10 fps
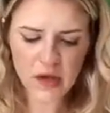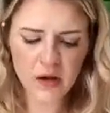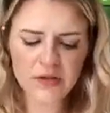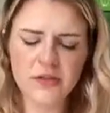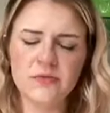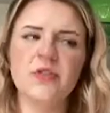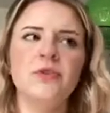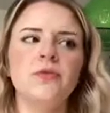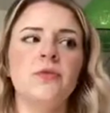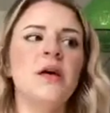Also
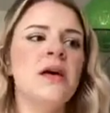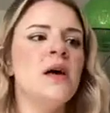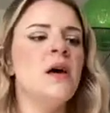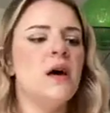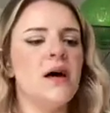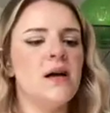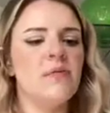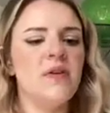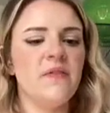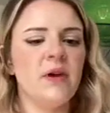too,
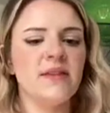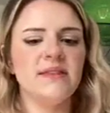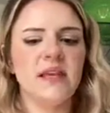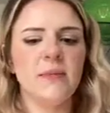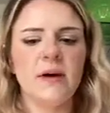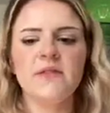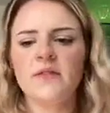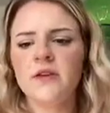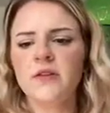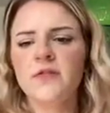if you guys think about,
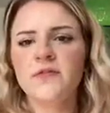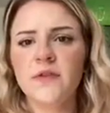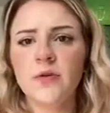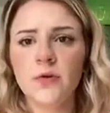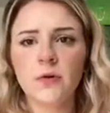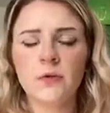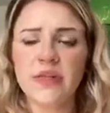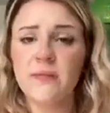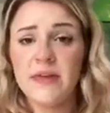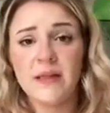for those of you who were
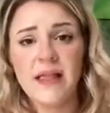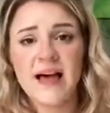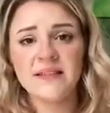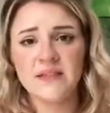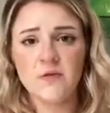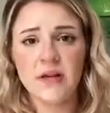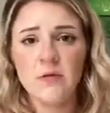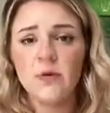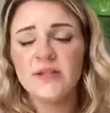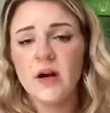with me the last
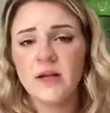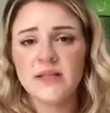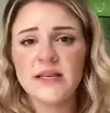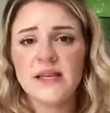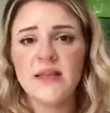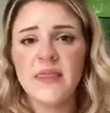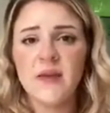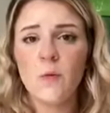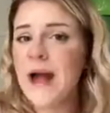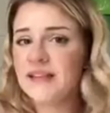unit, we talked in
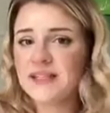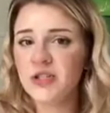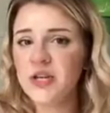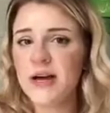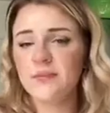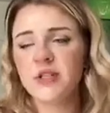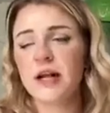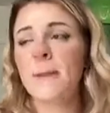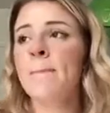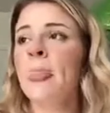the waxing
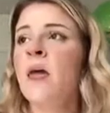chapter